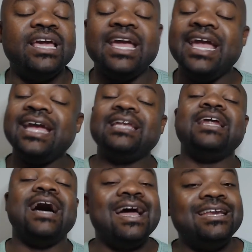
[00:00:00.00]
And
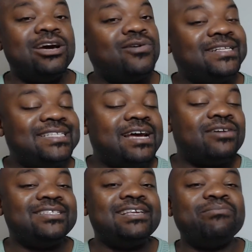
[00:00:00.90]
I know it
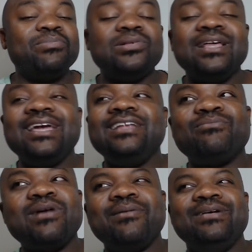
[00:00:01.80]
sounds simple, and you're
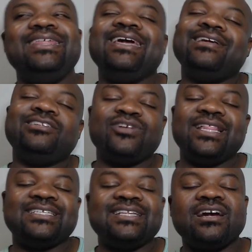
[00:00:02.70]
probably thinking, Dre,
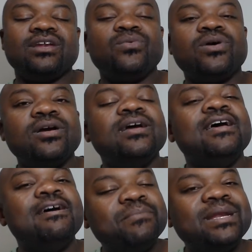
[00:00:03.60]
that's not going to work.
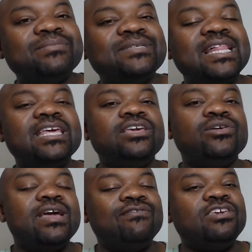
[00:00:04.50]
But I'm telling you,
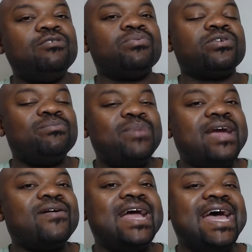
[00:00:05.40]
if you
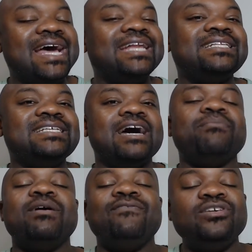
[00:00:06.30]
prepare ahead of time,
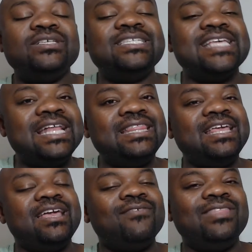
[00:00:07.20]
if you set
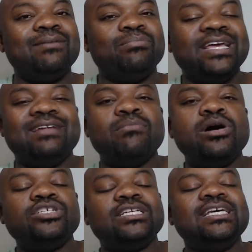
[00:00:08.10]
the if then plan in
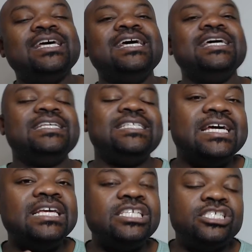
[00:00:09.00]
motion,
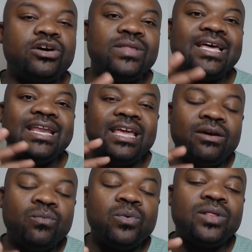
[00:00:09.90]
studies show that
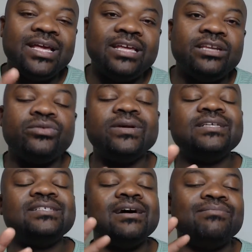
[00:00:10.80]
it will increase
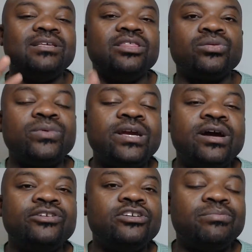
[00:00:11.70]
up to
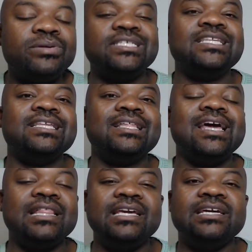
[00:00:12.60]
300% the
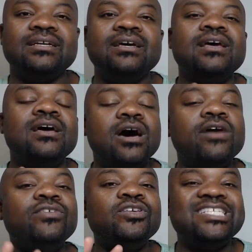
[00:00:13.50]
likelihood of
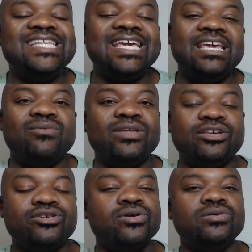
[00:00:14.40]
you sticking with your
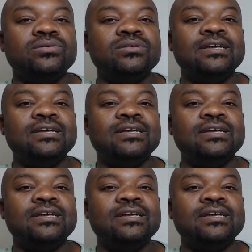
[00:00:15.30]
goal.